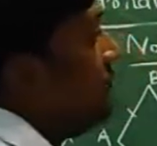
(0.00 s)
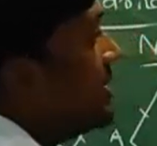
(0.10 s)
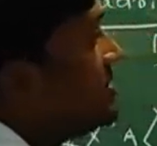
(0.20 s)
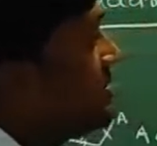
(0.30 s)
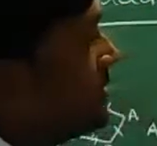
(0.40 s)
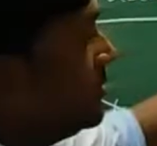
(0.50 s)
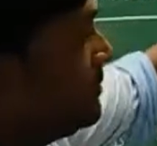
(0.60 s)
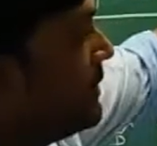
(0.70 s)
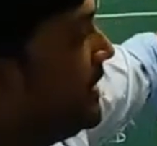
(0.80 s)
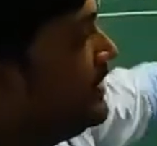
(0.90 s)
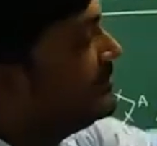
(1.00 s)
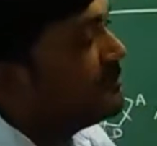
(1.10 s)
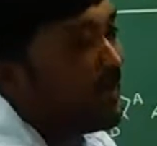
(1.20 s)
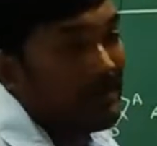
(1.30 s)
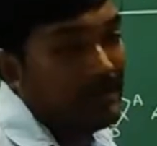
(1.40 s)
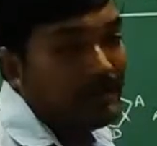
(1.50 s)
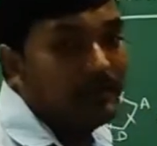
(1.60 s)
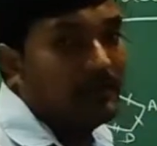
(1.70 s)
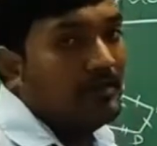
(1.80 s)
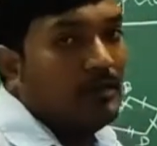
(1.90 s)
First pair is parallel,
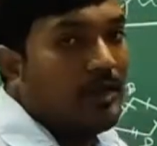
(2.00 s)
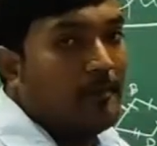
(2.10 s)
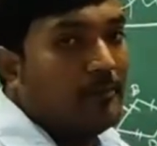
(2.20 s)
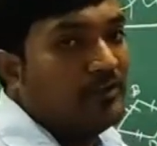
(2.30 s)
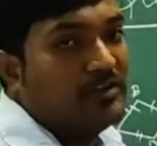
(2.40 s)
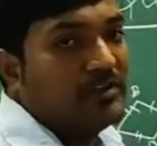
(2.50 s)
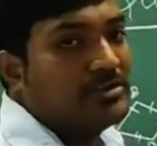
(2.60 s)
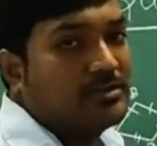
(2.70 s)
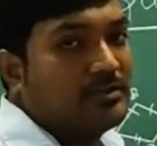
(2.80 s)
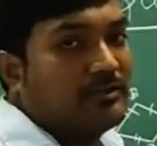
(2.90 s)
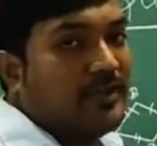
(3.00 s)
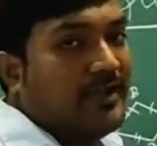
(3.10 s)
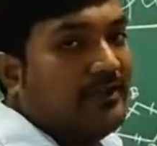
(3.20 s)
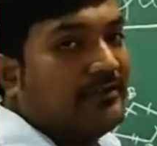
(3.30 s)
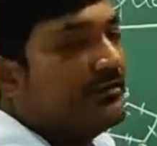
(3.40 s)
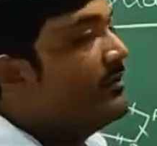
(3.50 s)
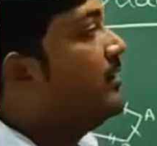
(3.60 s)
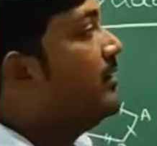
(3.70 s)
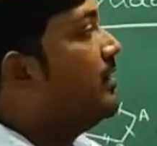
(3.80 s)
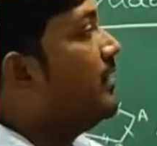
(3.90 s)
opposite sides
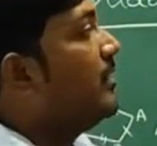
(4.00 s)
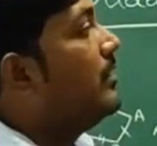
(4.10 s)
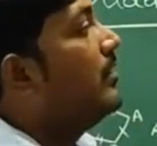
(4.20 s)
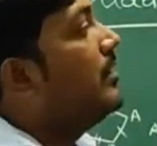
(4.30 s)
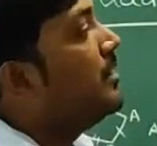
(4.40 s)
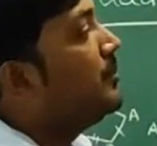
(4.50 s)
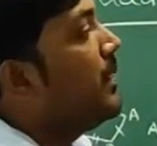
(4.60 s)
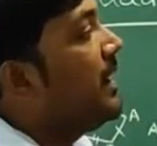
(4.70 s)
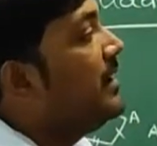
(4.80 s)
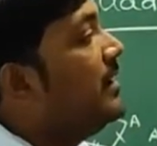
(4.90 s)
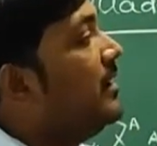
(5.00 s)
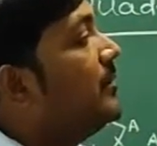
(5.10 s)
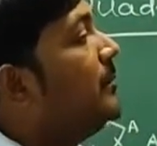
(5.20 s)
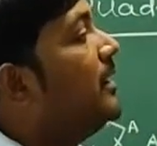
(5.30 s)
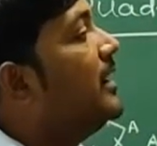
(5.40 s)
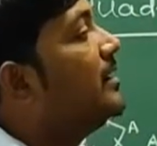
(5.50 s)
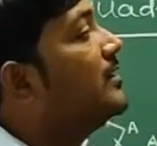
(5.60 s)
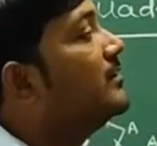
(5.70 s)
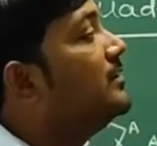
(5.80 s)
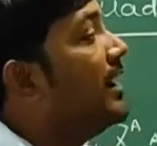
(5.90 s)
are parallel,
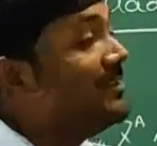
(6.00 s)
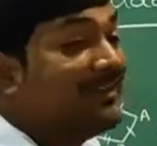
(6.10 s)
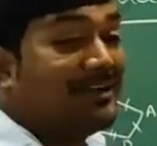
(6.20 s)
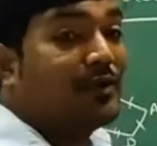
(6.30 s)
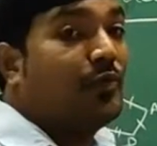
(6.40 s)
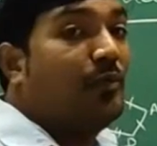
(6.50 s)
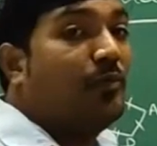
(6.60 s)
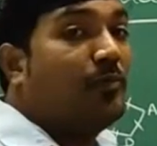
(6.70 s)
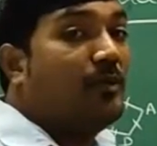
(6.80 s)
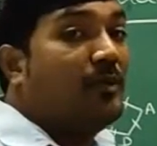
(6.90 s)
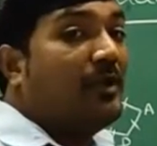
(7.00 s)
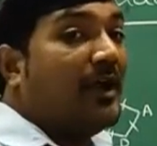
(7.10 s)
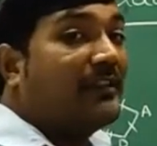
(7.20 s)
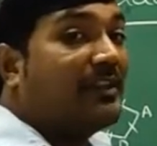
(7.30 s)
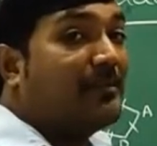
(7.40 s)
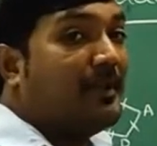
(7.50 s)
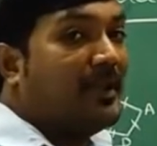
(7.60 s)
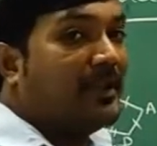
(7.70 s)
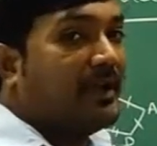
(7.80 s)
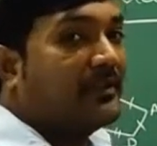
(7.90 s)
but the
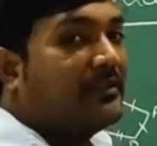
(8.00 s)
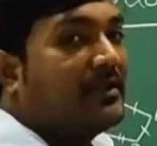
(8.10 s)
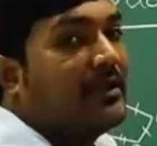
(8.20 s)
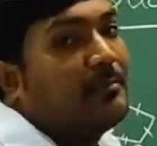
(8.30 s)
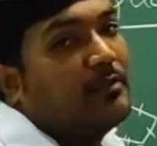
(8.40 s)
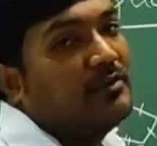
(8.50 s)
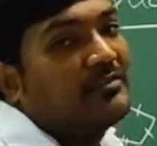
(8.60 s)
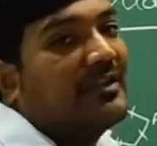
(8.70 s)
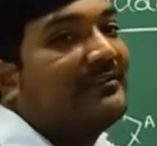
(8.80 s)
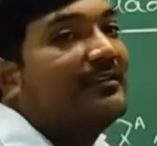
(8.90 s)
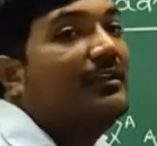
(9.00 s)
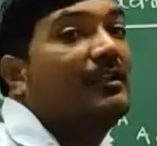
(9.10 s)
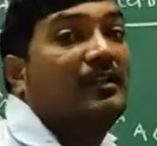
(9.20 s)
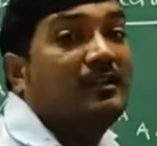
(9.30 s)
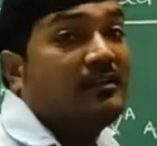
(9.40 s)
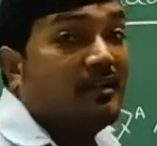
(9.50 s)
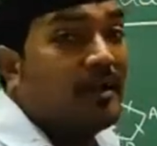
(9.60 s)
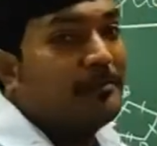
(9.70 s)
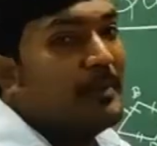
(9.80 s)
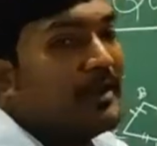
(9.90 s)
other opposite sides are
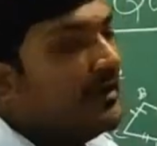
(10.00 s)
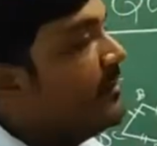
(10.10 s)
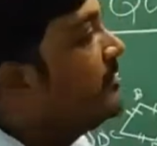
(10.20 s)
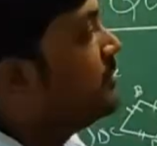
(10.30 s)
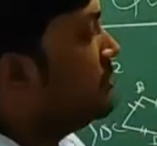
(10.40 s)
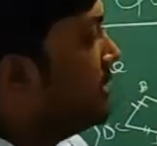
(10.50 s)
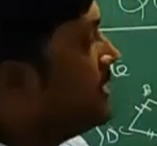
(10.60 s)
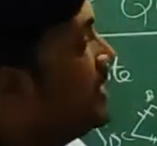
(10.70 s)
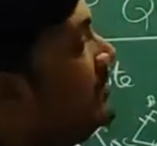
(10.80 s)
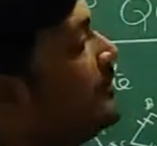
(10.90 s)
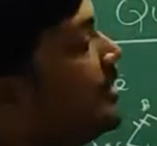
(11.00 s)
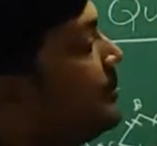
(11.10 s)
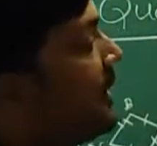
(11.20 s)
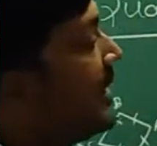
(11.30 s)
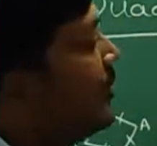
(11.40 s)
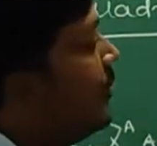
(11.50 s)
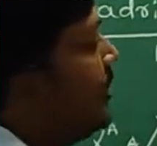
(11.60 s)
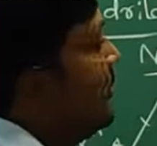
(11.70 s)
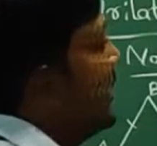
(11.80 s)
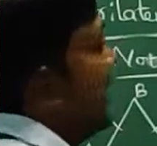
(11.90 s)
not parallel. So then that is not a parallelogram,